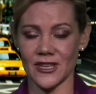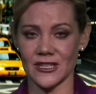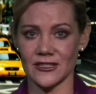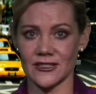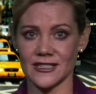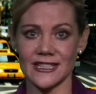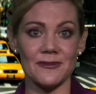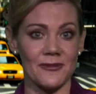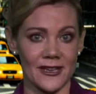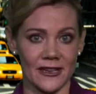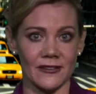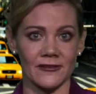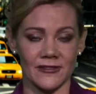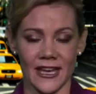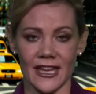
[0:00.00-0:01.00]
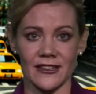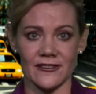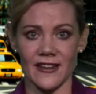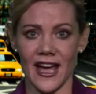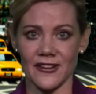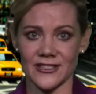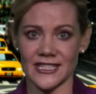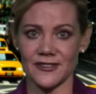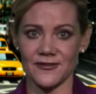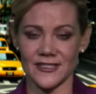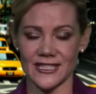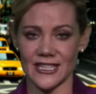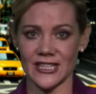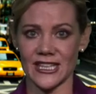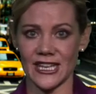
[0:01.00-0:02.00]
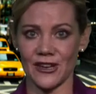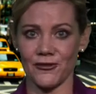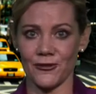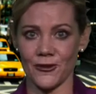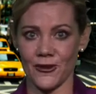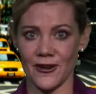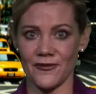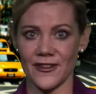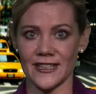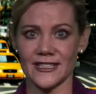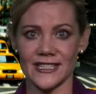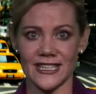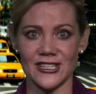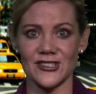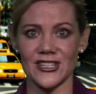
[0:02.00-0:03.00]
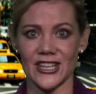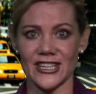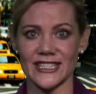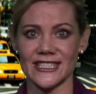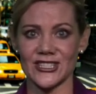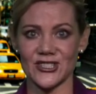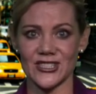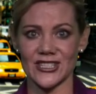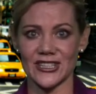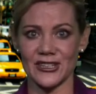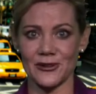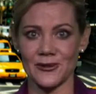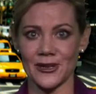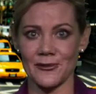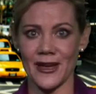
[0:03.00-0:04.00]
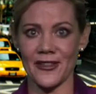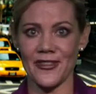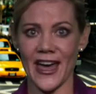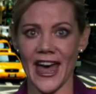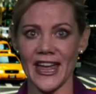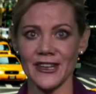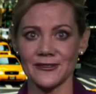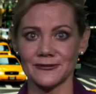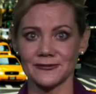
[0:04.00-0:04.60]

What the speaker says: sleeping and housing facility for orphans. Can you tell us just a little bit about that?